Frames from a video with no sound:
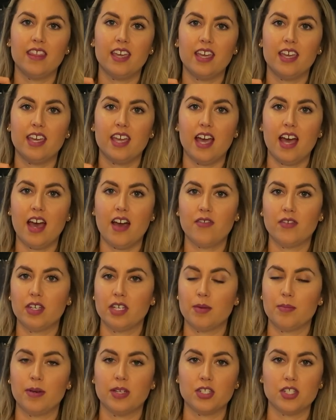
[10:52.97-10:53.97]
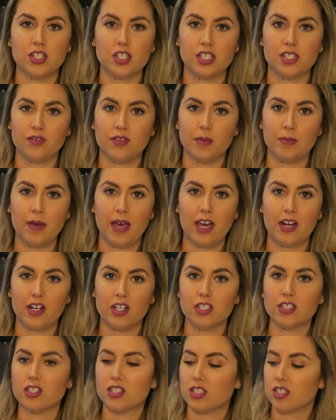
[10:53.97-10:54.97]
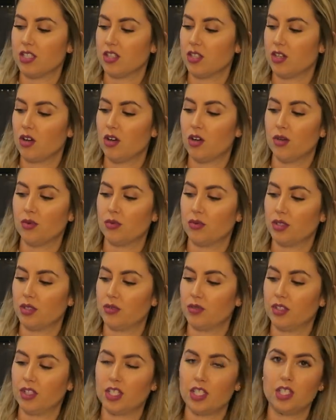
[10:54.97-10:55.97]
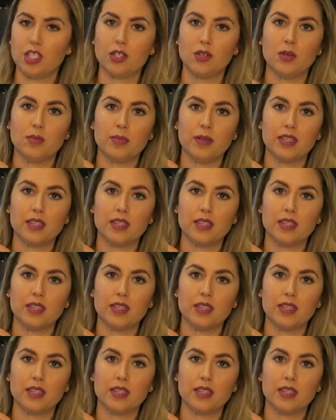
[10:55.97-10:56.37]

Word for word: They have like a bunch of different patterns and they're all really, really cute.